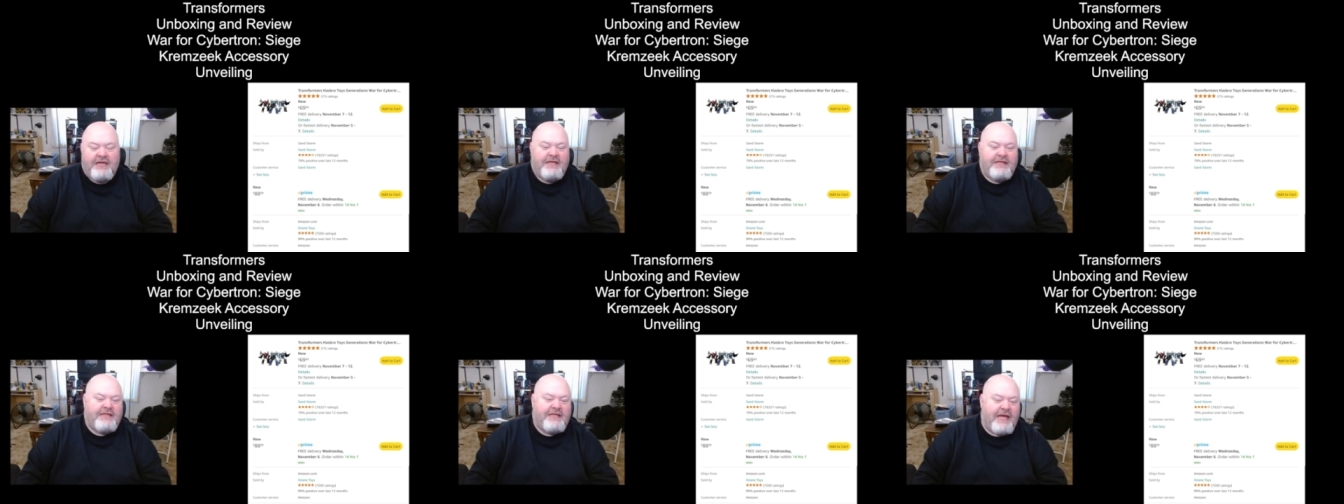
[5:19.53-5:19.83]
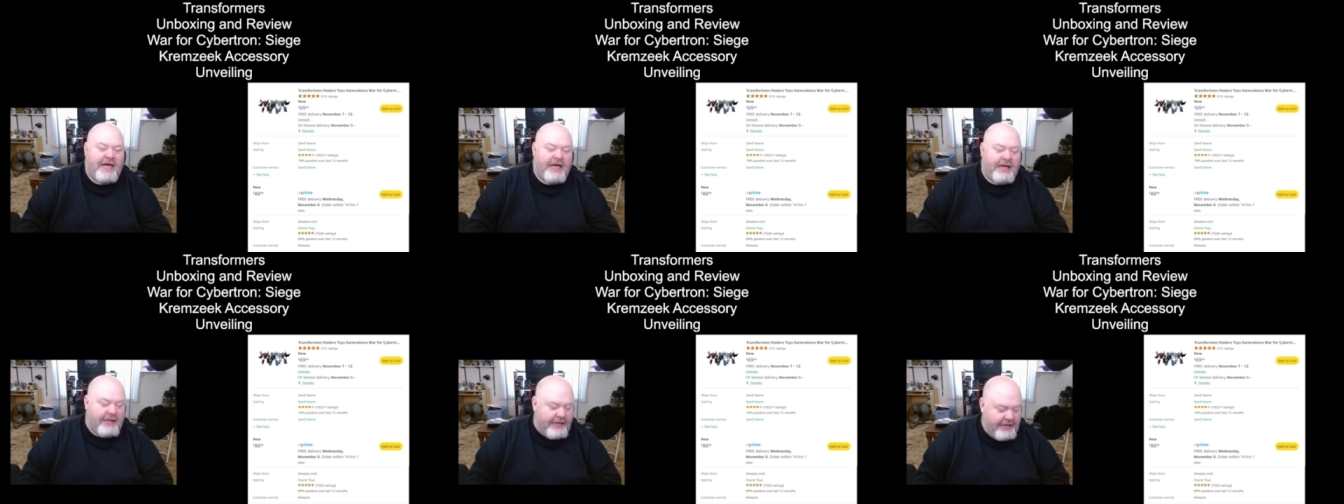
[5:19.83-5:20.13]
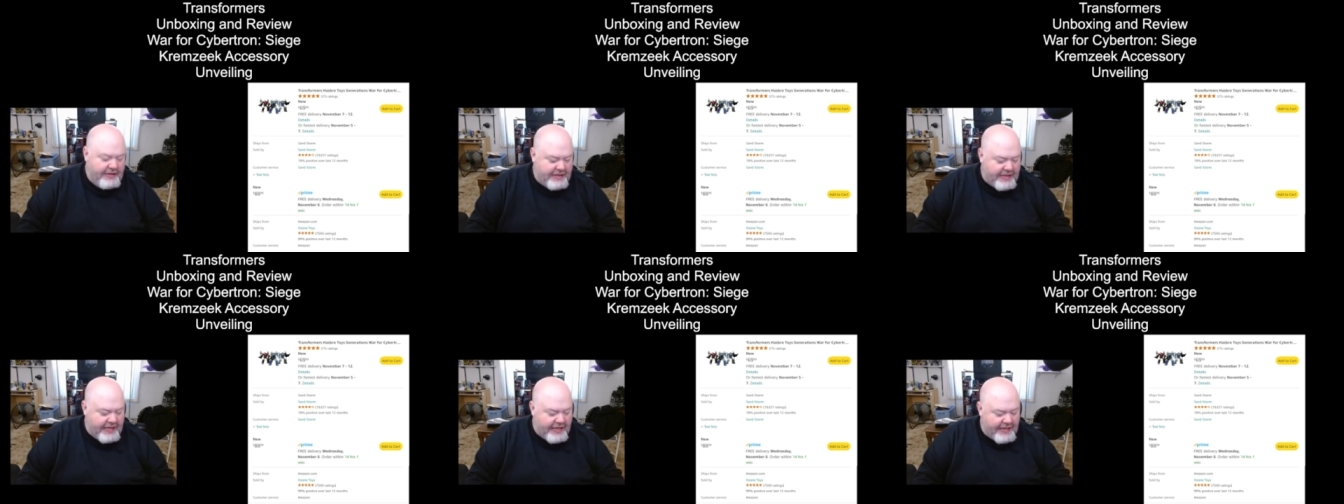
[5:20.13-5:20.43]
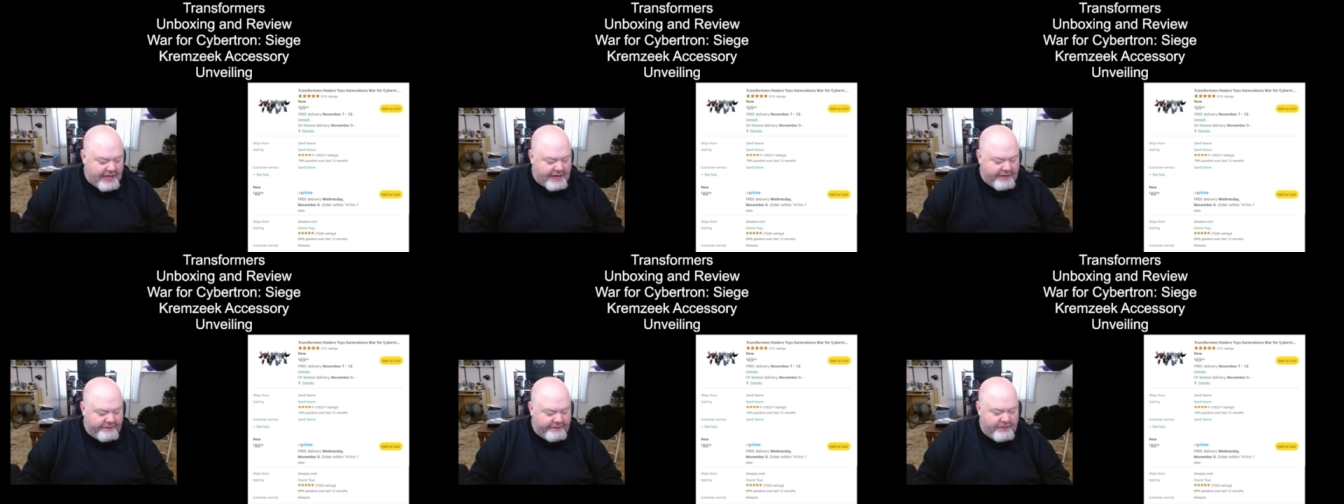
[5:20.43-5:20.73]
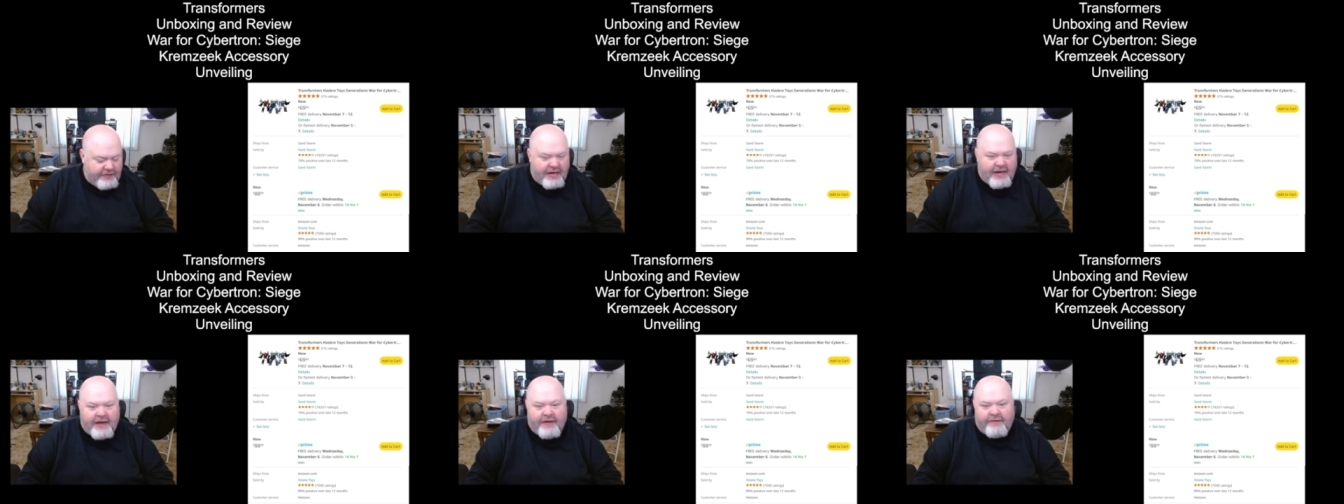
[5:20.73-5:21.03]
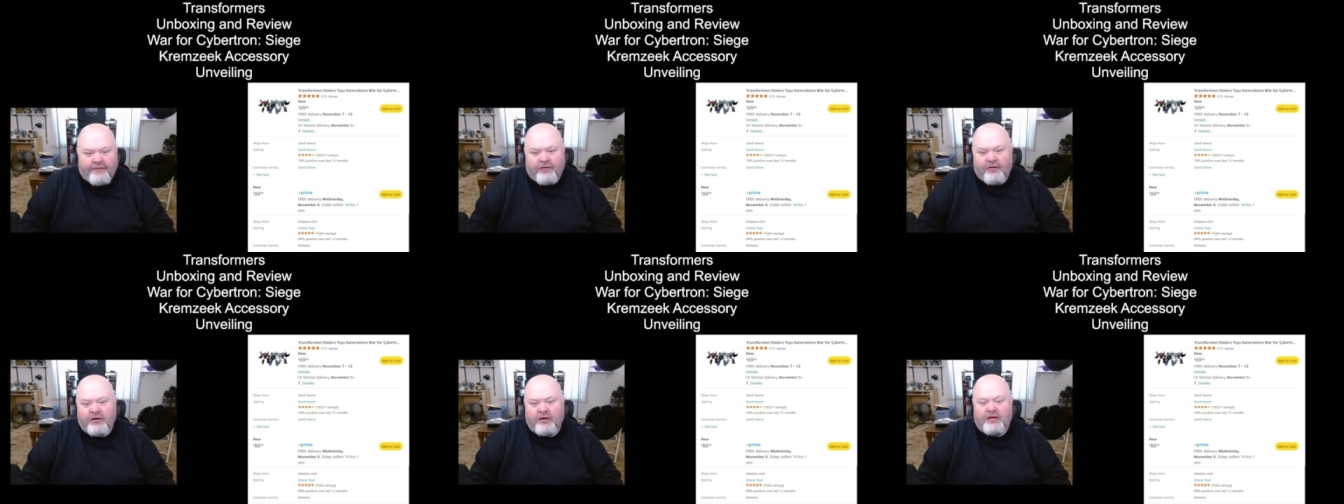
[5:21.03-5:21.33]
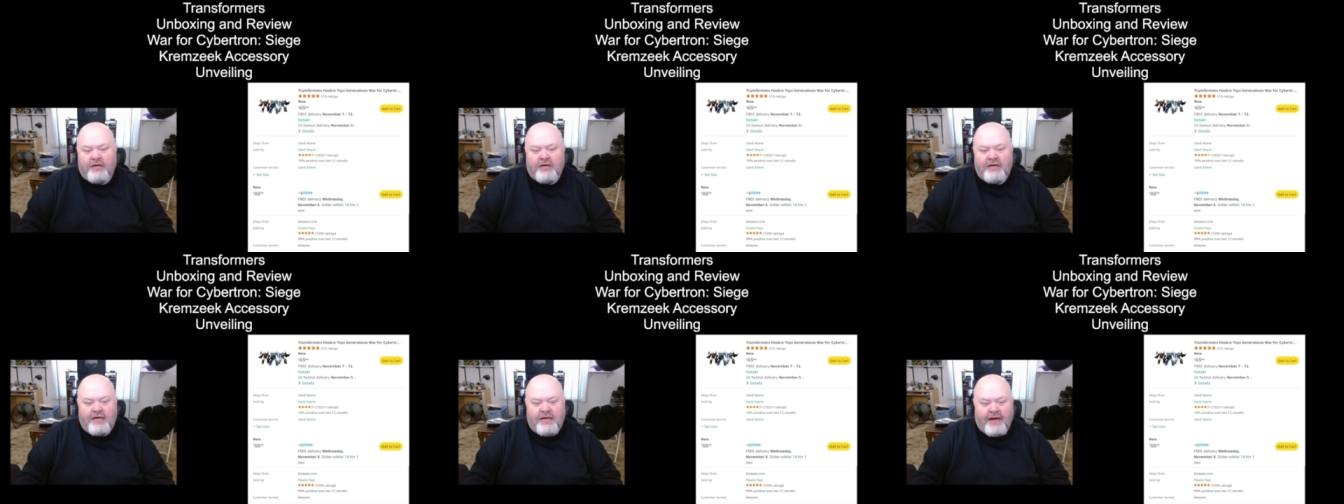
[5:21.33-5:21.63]
Sadly, they have never,
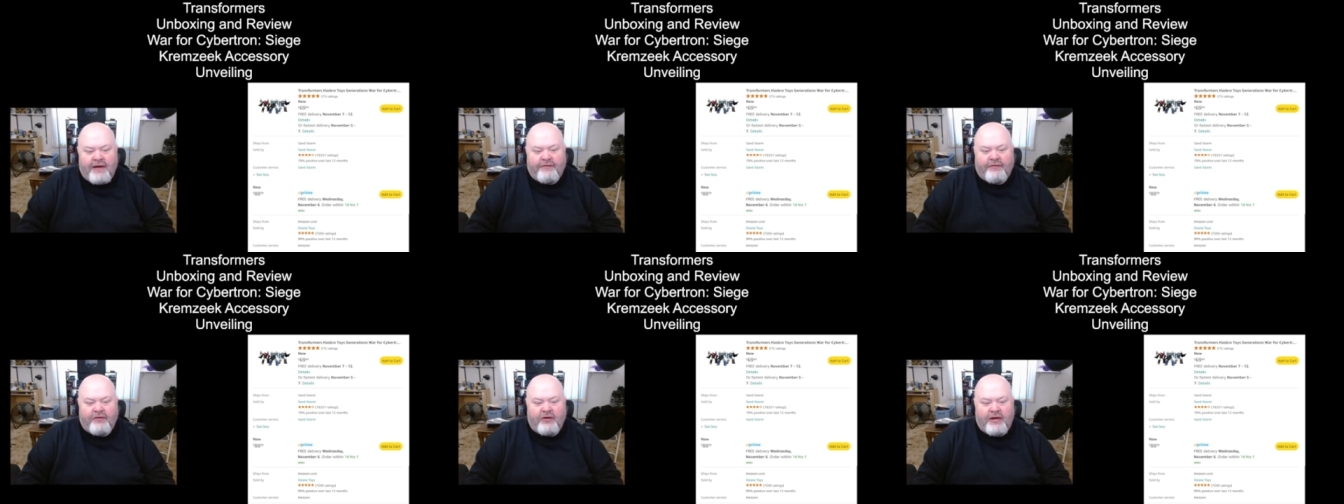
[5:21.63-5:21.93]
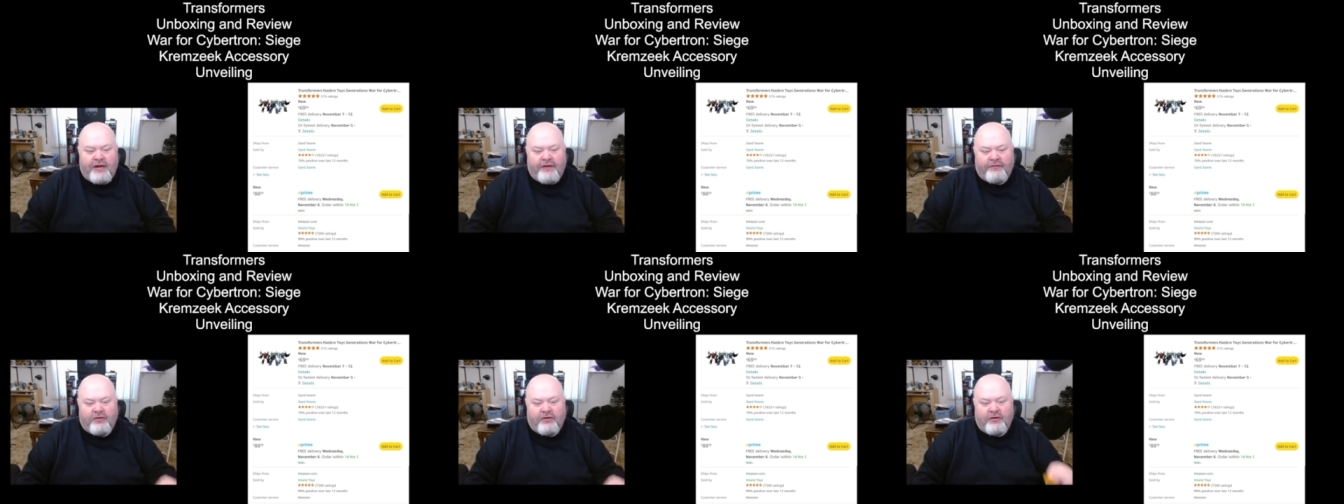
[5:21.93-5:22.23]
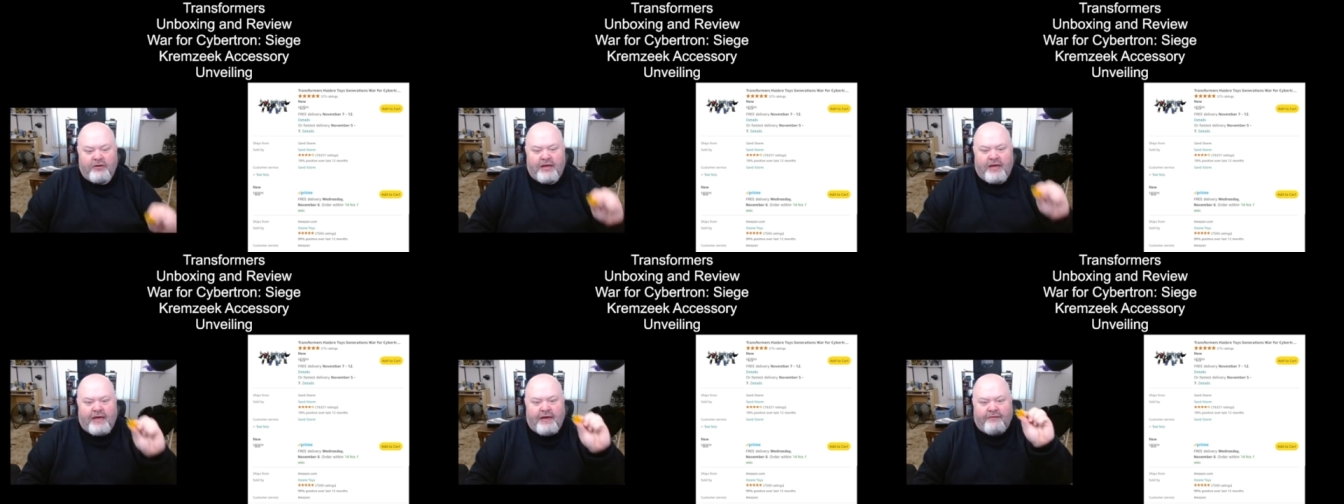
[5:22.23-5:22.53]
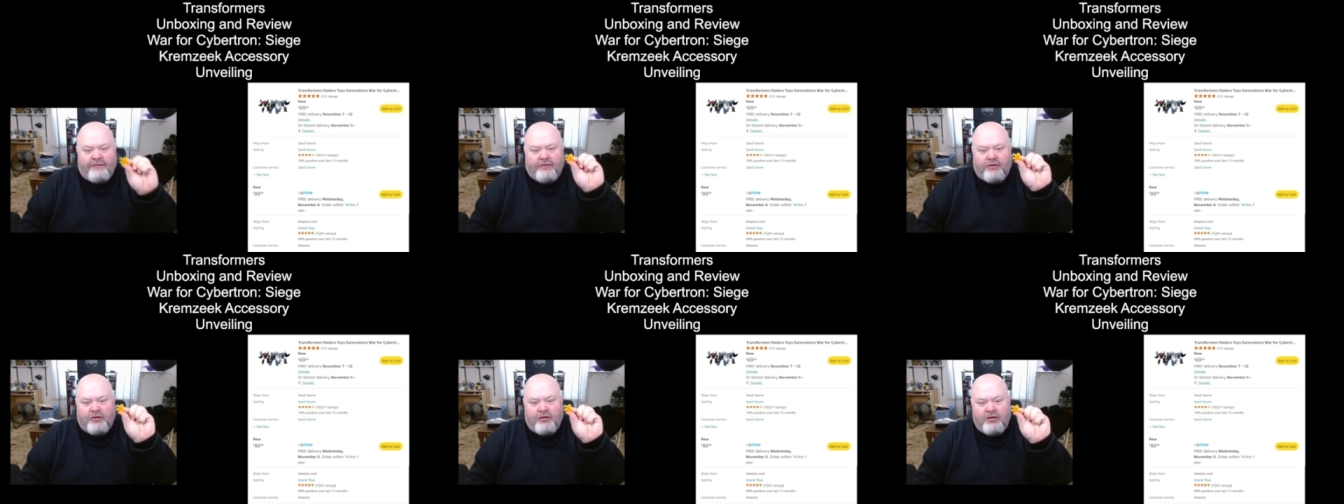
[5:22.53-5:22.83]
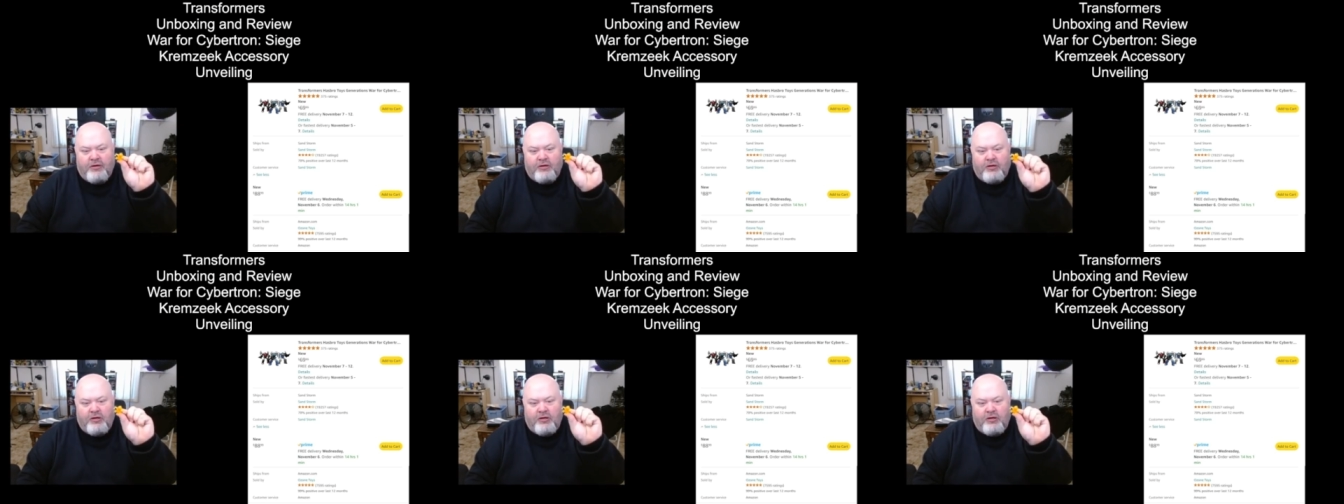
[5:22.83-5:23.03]
never, never, ever